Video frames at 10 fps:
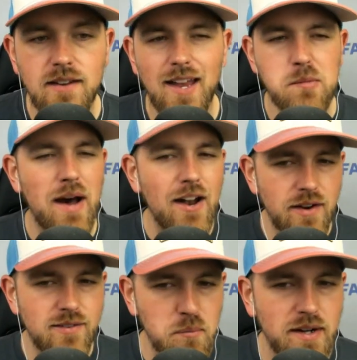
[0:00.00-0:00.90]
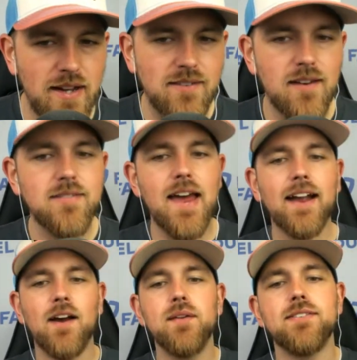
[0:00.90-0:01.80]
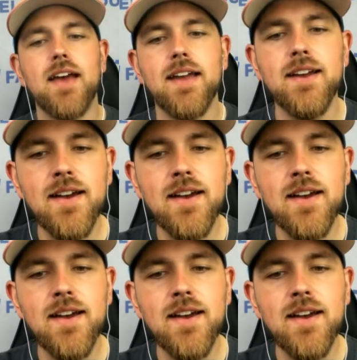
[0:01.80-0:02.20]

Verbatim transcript: Uh, the Padres are pretty easy to stack, I would say,